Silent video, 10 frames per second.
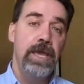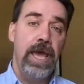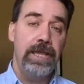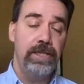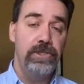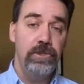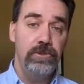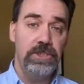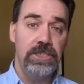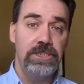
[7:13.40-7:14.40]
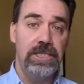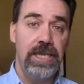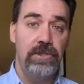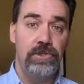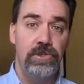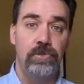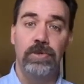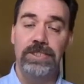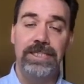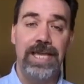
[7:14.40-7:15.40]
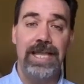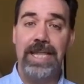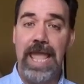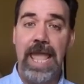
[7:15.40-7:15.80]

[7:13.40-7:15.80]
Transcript: I can use this to get to, once again,